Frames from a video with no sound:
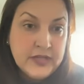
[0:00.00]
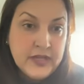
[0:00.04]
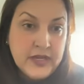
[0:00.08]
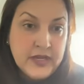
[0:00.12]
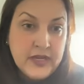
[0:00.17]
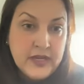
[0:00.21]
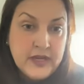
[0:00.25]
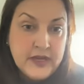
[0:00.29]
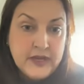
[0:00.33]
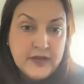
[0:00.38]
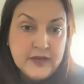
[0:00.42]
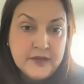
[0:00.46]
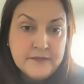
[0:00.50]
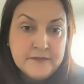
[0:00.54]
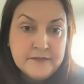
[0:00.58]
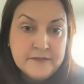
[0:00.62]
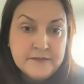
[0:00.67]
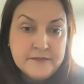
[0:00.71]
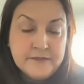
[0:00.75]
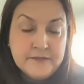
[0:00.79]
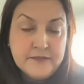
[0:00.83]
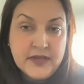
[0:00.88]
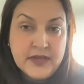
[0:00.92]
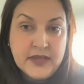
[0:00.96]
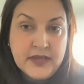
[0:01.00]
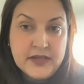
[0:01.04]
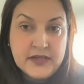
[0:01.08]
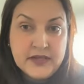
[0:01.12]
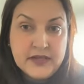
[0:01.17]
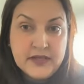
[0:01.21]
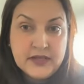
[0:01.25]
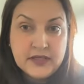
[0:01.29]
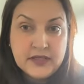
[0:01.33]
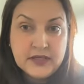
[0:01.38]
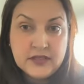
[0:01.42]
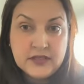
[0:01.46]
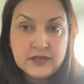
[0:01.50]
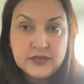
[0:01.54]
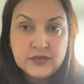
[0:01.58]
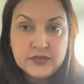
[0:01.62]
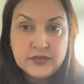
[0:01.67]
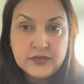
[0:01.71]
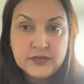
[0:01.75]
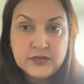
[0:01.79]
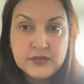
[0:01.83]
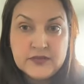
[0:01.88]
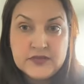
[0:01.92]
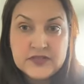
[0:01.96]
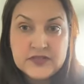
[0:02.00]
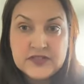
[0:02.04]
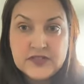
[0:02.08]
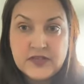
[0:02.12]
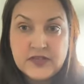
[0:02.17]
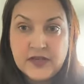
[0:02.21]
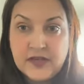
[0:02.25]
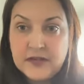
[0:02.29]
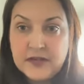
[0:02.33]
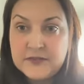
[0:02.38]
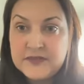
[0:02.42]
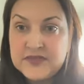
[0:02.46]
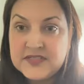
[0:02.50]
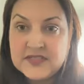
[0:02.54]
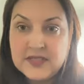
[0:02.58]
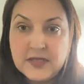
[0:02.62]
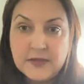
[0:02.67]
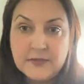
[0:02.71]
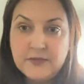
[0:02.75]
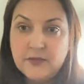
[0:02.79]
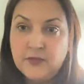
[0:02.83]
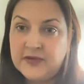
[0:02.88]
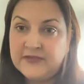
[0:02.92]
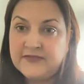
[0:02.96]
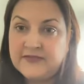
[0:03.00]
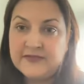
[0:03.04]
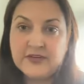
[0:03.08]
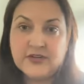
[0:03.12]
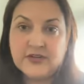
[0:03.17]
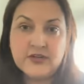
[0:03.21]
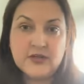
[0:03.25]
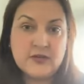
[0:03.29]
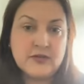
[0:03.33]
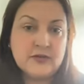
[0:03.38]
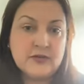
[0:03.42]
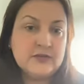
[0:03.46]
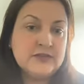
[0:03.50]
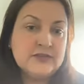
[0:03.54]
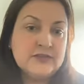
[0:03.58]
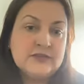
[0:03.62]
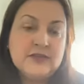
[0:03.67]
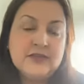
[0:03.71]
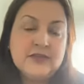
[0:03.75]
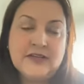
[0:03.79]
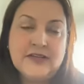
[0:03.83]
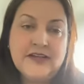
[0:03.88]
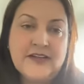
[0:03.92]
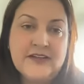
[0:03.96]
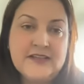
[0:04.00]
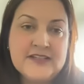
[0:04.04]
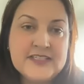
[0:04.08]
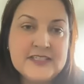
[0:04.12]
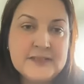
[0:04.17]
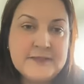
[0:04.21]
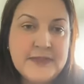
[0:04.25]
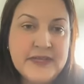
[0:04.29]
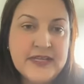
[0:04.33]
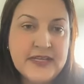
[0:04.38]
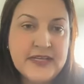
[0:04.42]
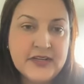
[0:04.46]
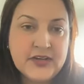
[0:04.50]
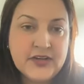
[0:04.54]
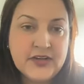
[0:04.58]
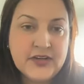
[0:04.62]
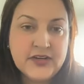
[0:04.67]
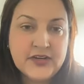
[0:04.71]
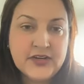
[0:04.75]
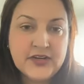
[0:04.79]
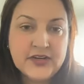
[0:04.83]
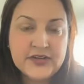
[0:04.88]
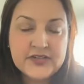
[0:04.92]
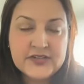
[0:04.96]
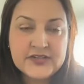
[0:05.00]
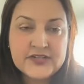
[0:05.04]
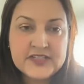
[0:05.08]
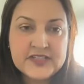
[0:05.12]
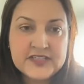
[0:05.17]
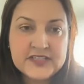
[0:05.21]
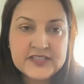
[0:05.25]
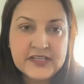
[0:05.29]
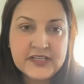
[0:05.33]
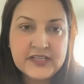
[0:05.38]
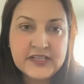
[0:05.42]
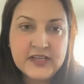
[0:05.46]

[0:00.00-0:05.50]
And it includes subwoofer speakers,